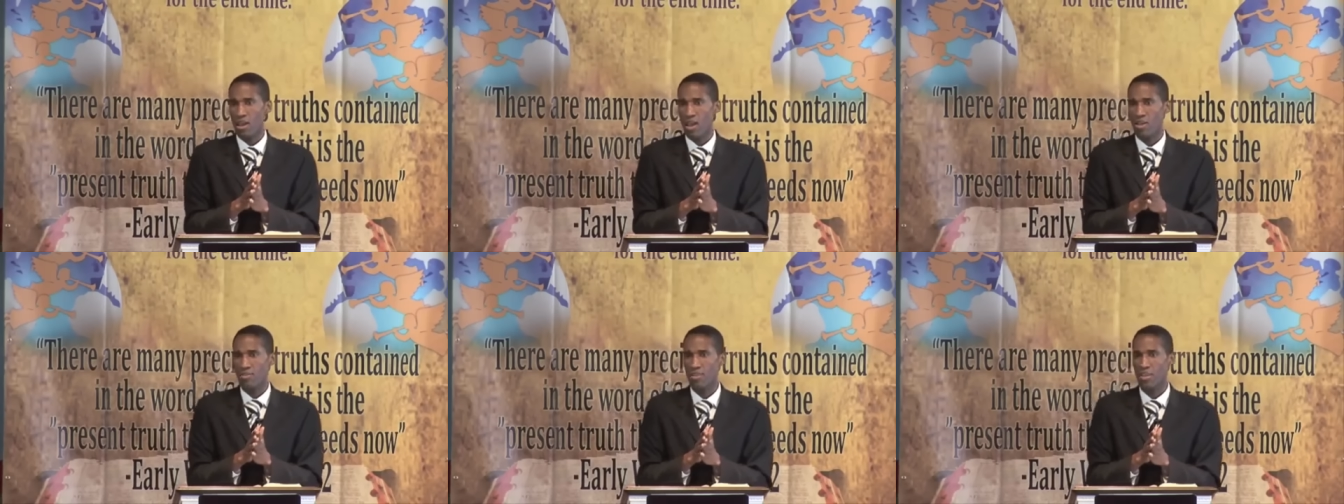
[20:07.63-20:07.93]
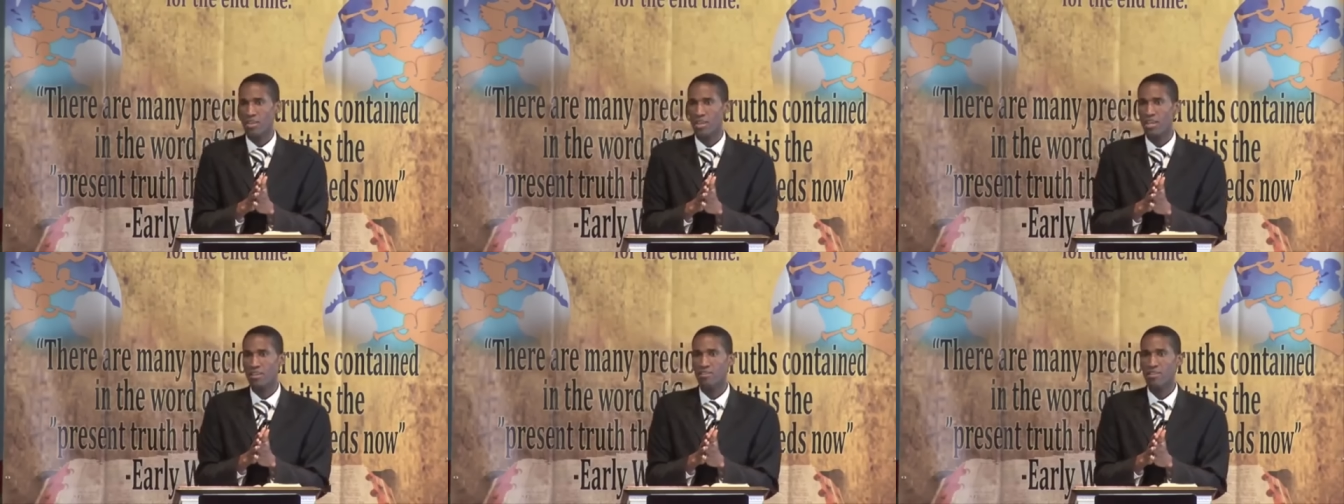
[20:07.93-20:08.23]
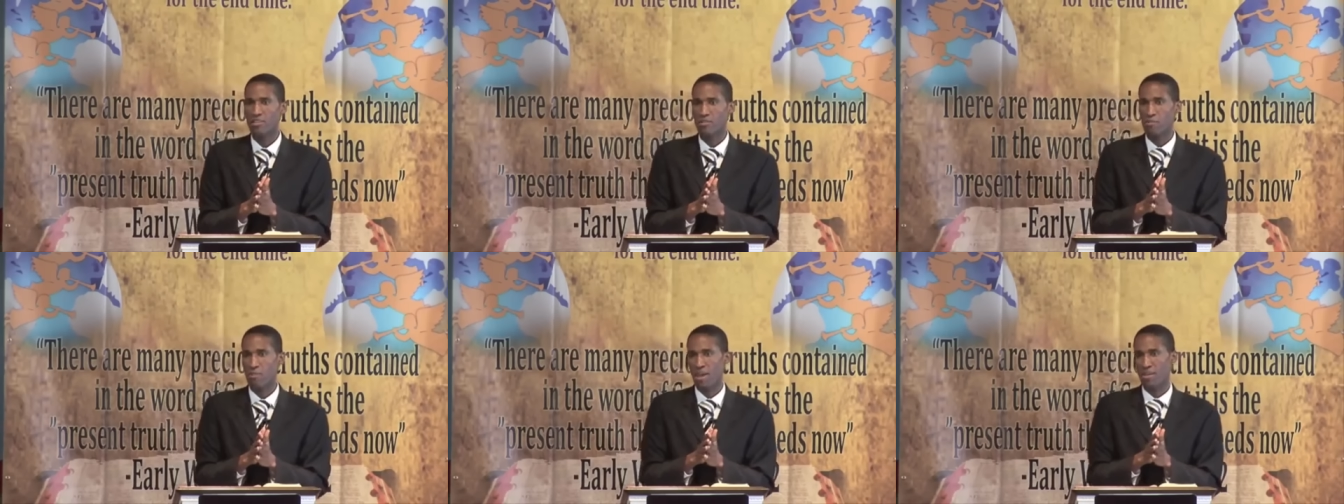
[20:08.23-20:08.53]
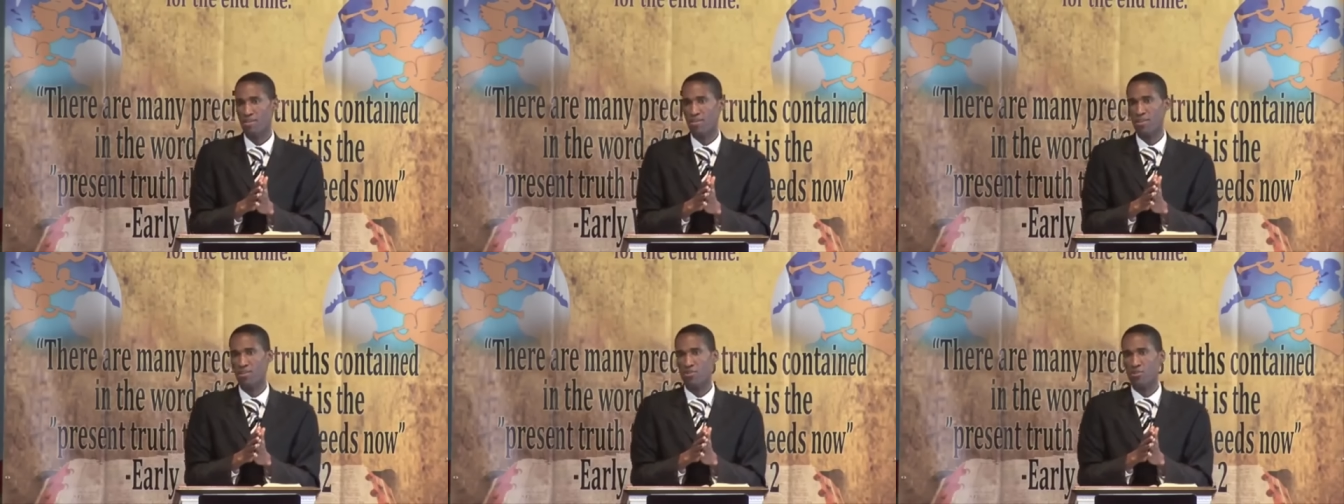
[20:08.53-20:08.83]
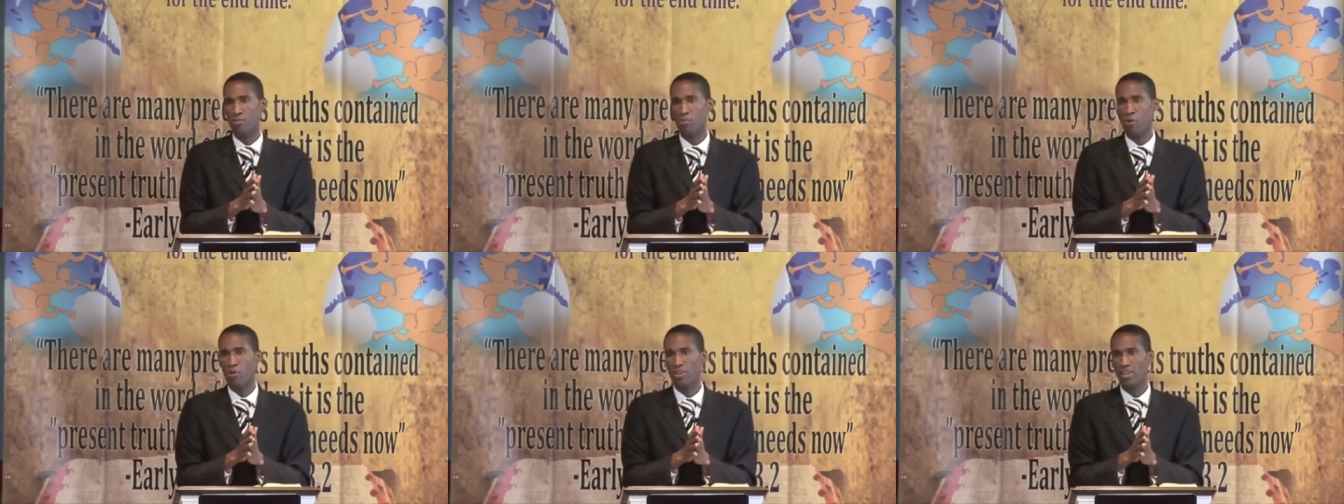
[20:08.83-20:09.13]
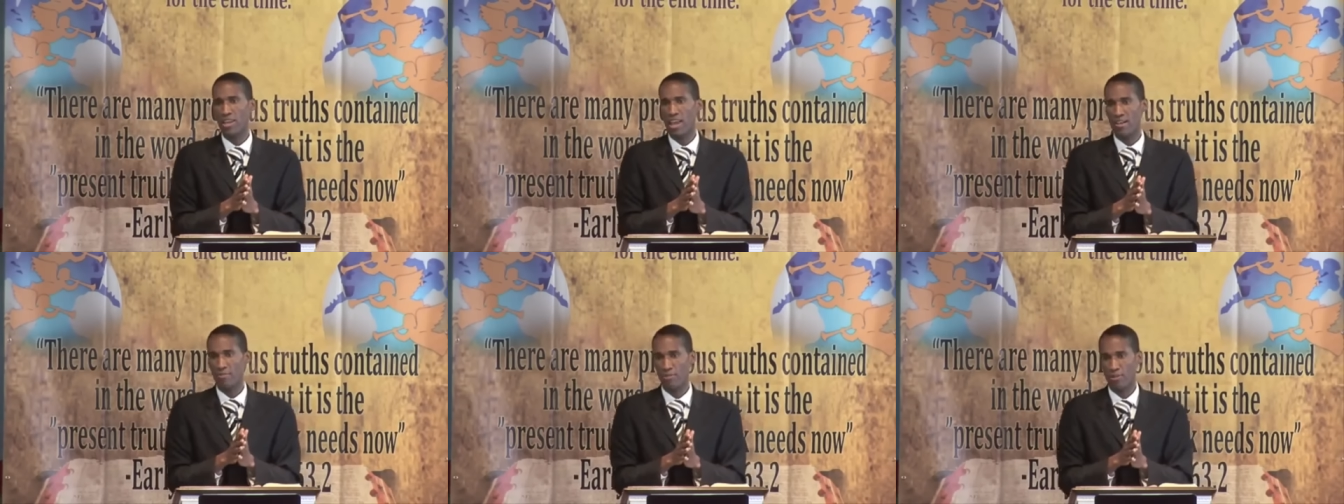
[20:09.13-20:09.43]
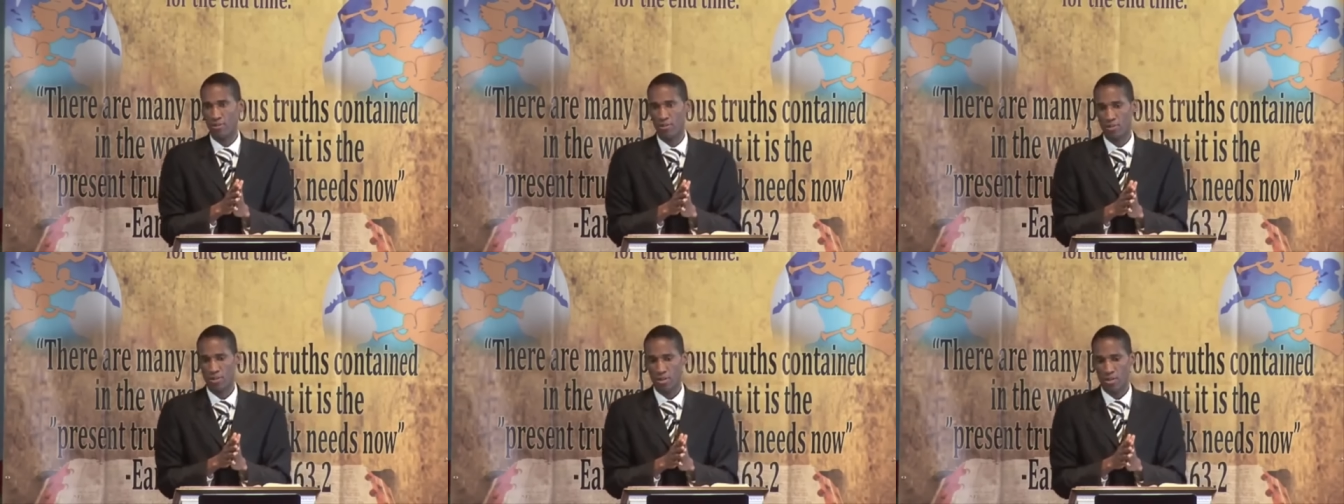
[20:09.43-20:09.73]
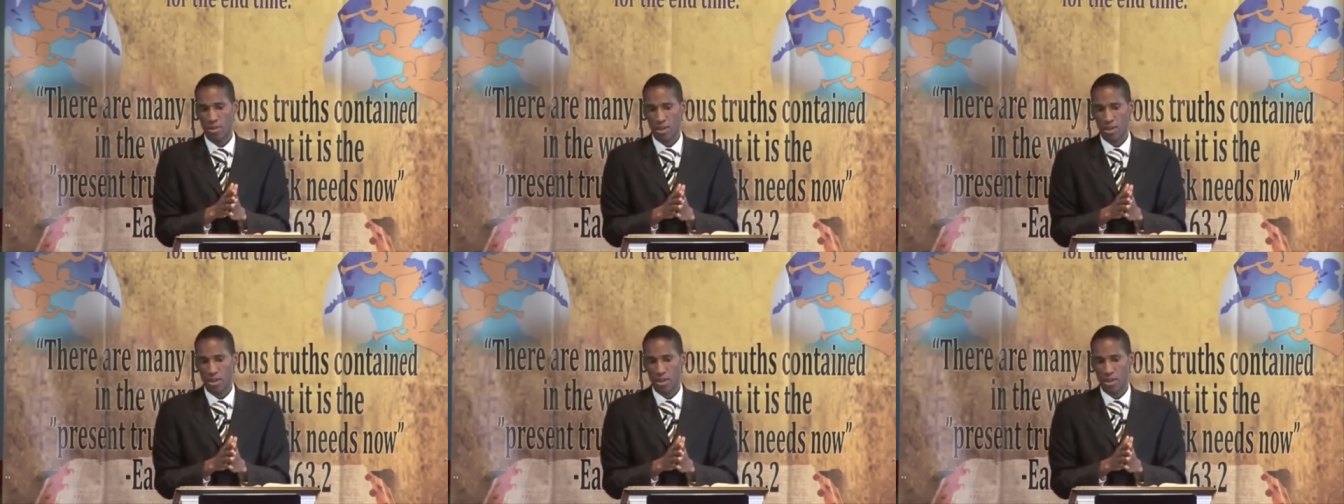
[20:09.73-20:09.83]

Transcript: And they need this message more than ever.